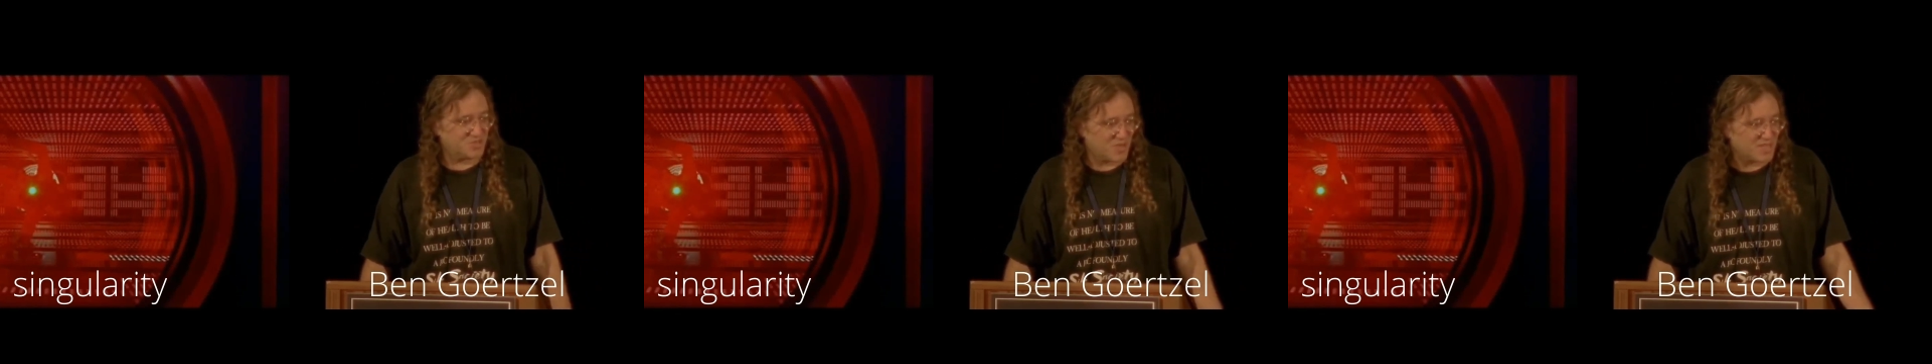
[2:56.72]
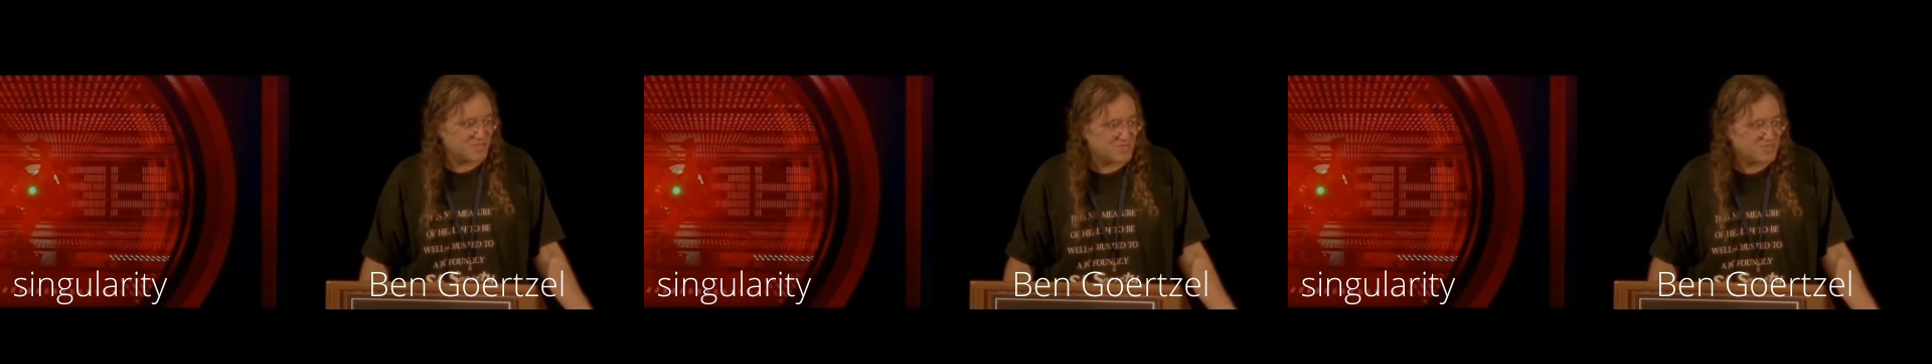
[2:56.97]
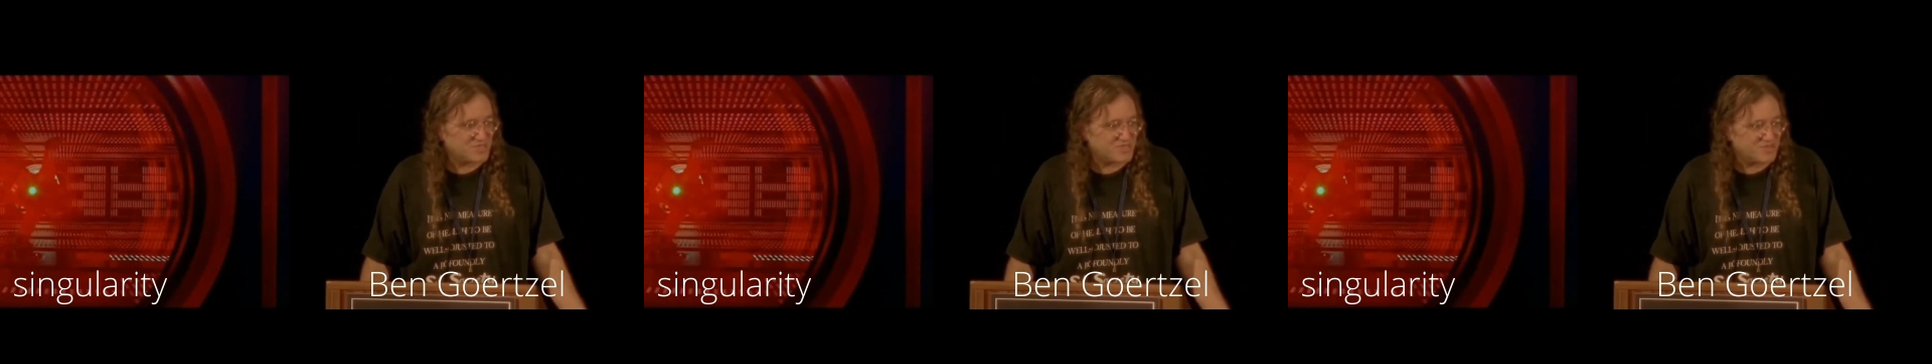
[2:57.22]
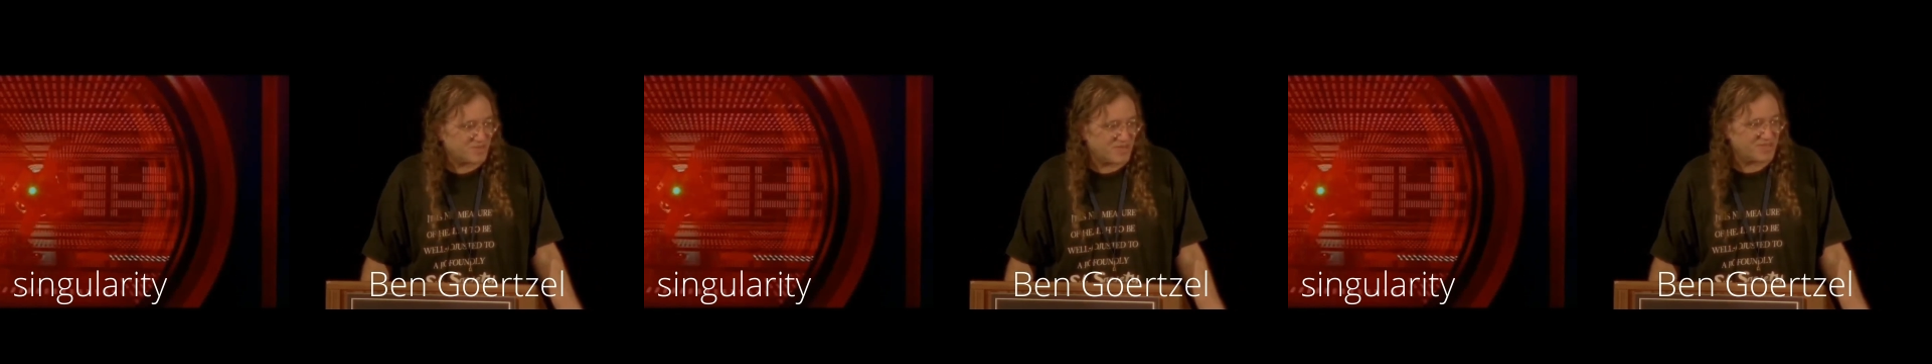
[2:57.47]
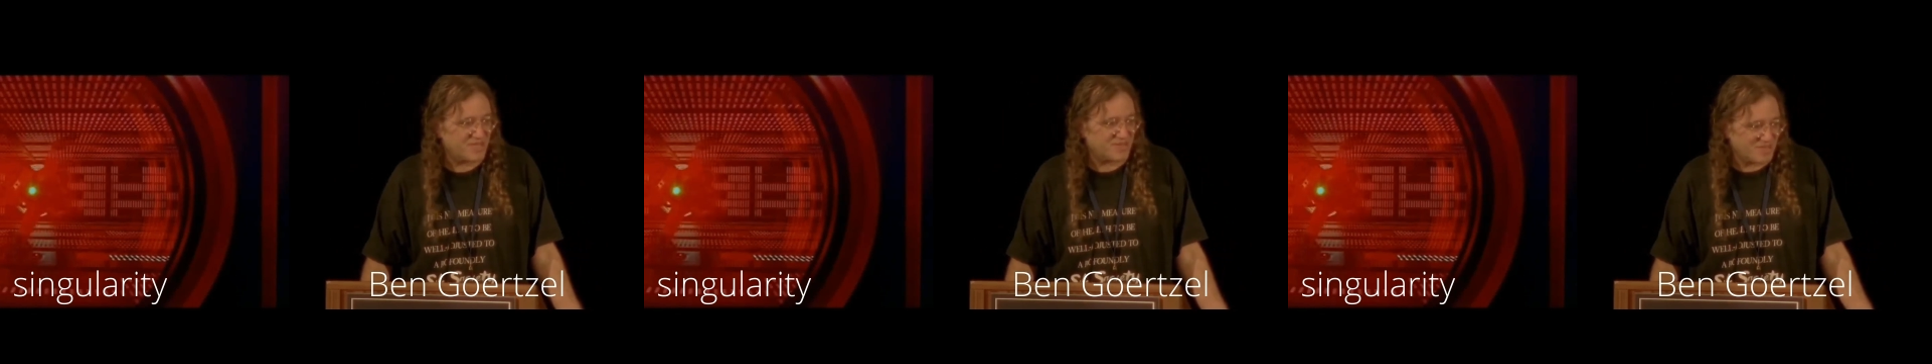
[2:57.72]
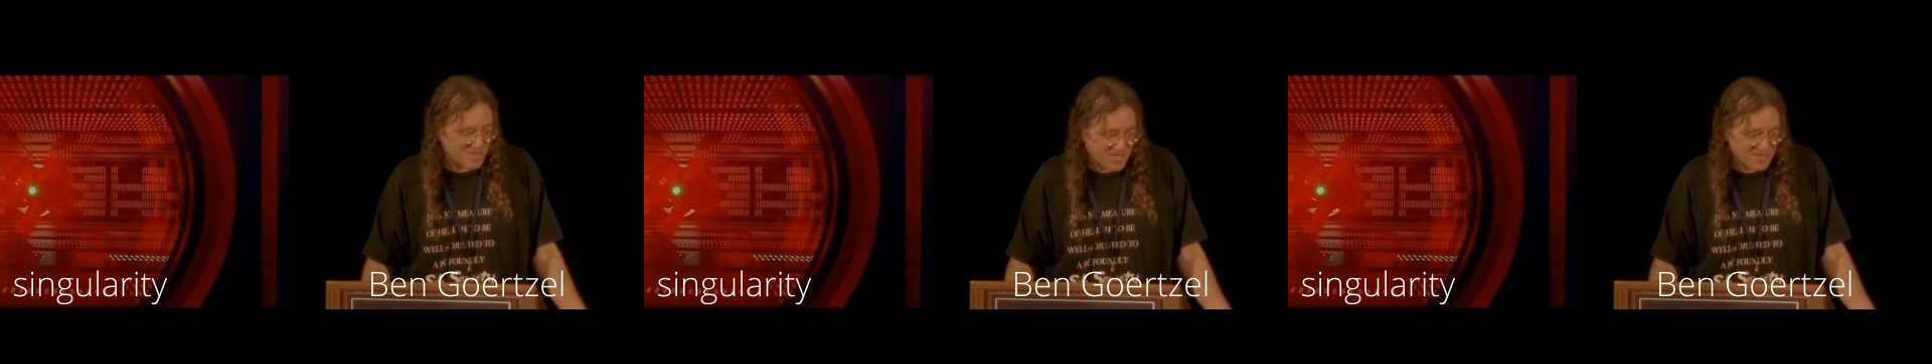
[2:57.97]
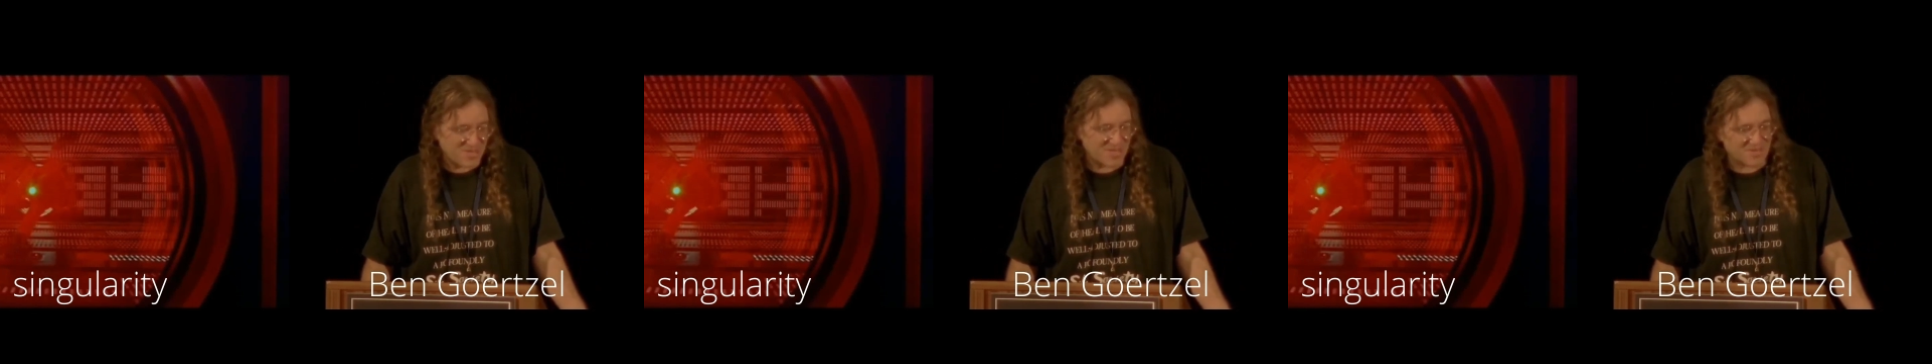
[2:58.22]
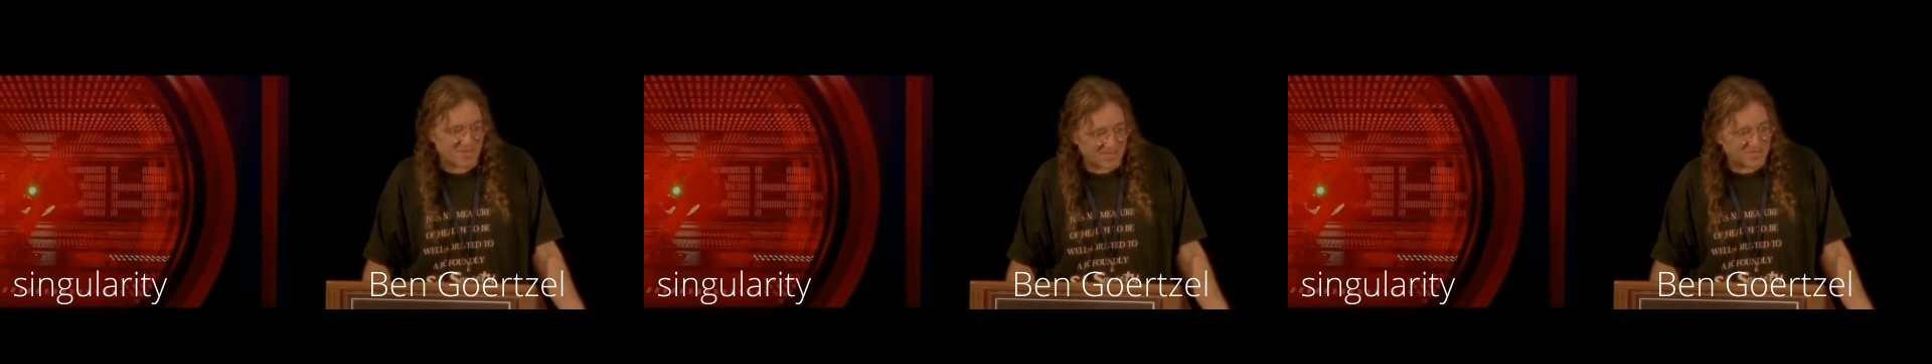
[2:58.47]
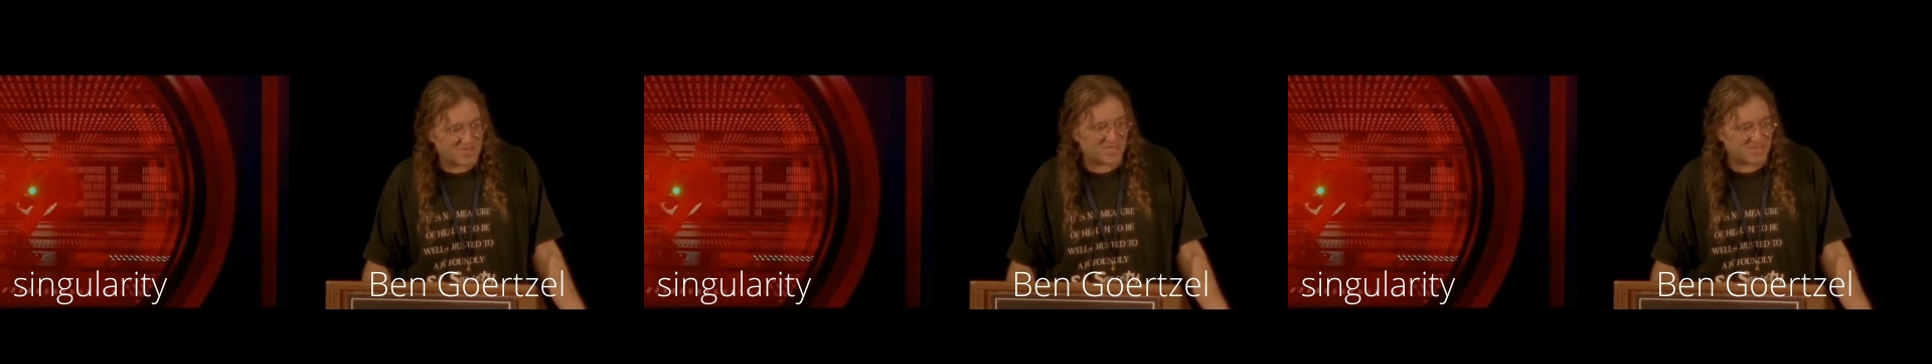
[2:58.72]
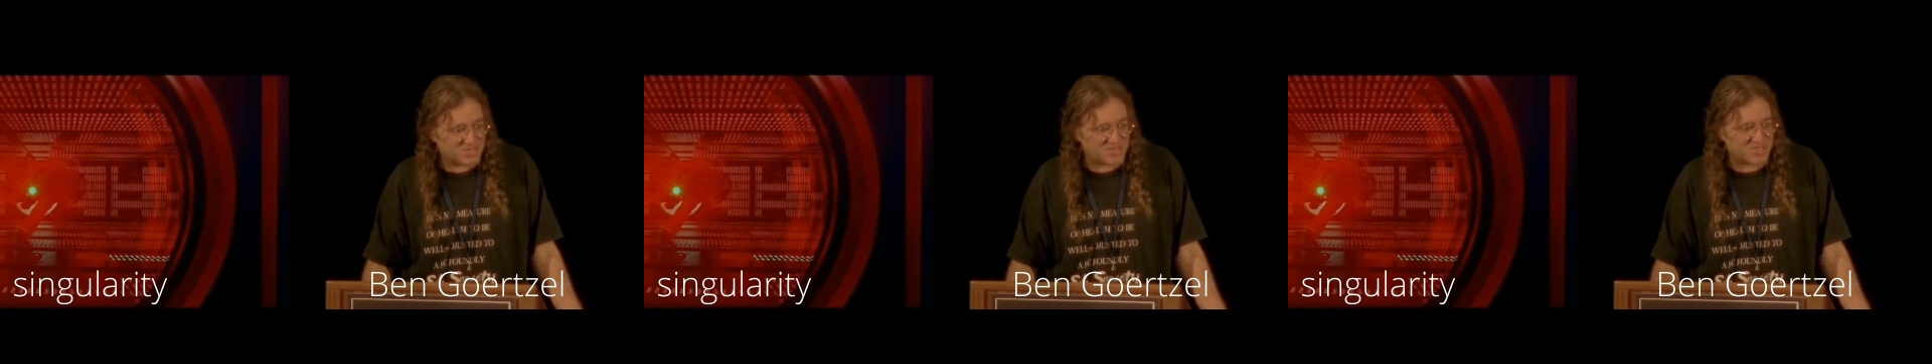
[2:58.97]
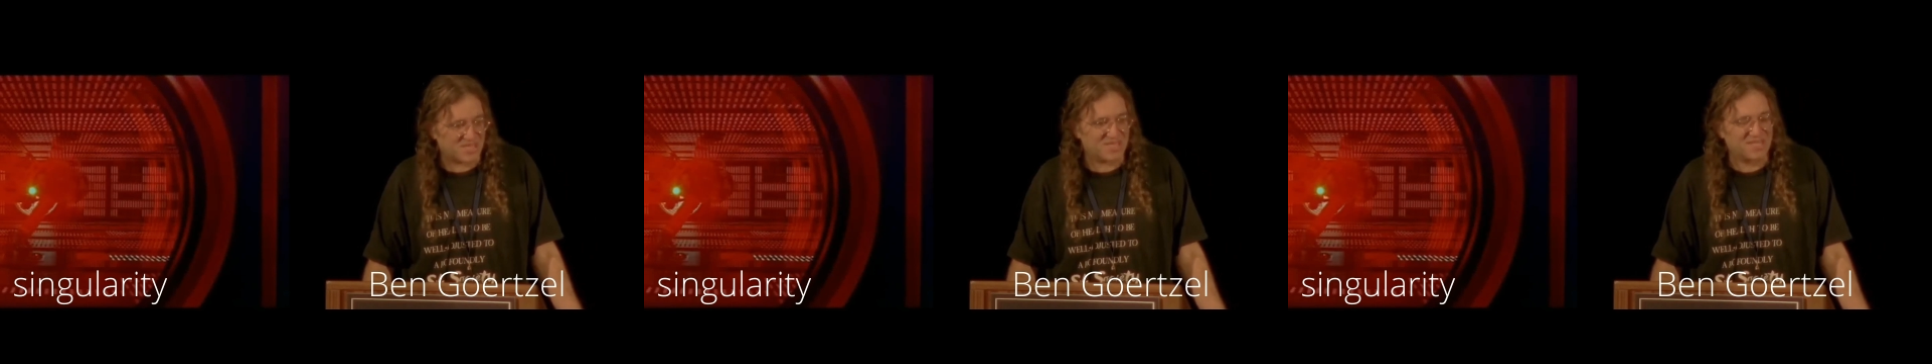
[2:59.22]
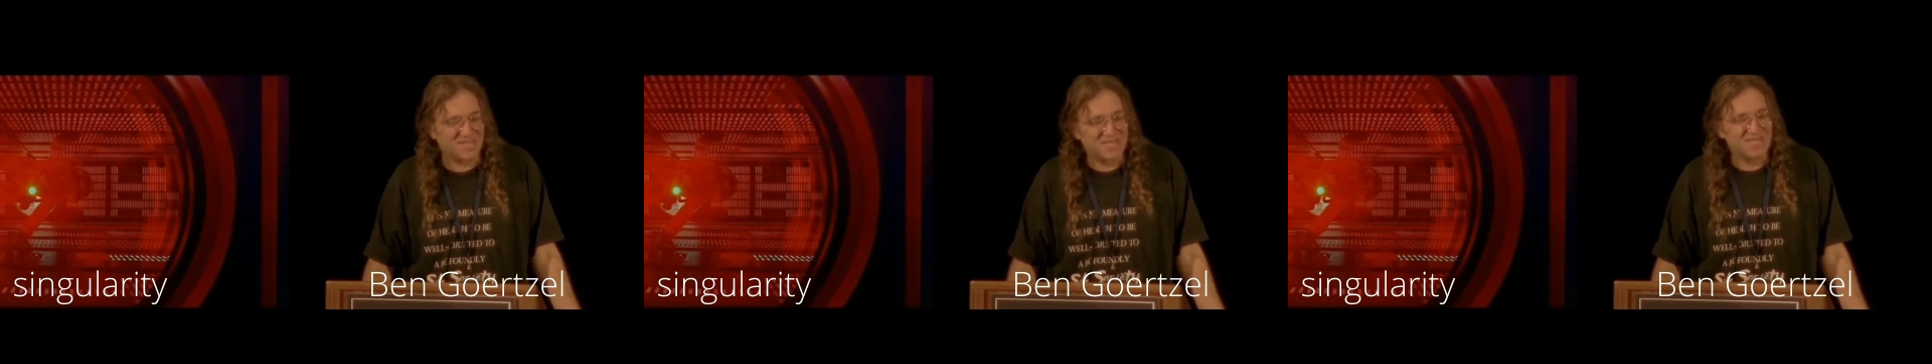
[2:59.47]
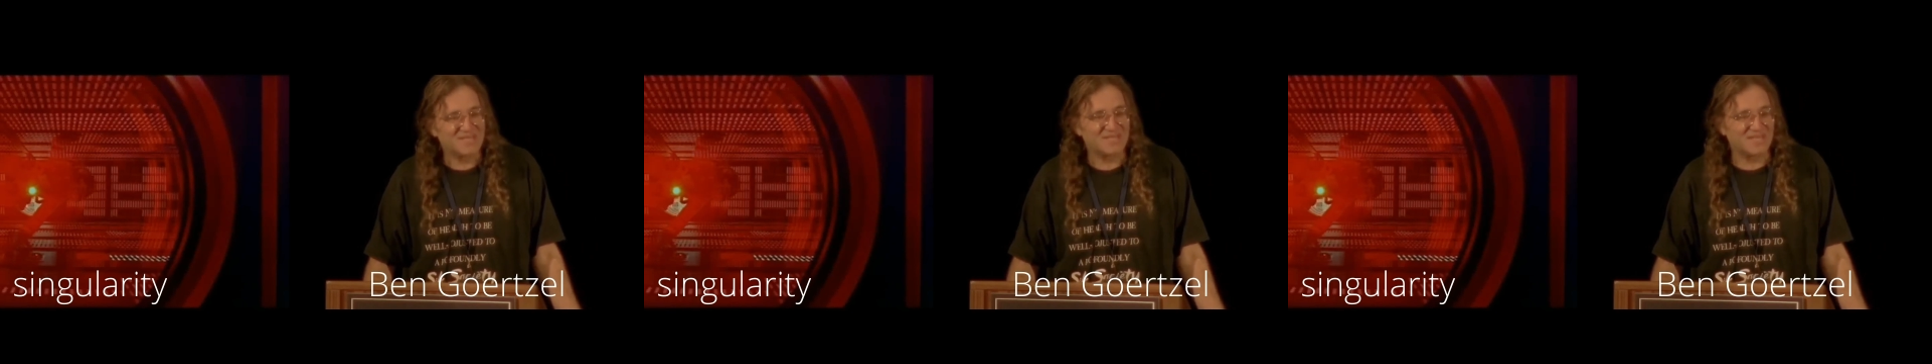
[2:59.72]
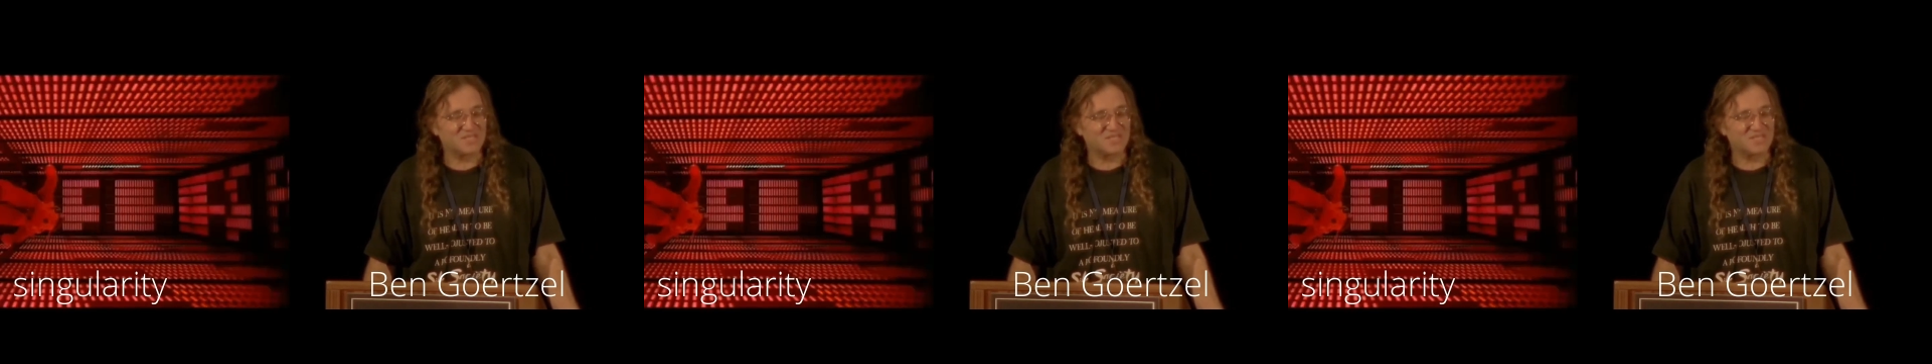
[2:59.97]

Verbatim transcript: Ben Goertzel has been actively involved in various projects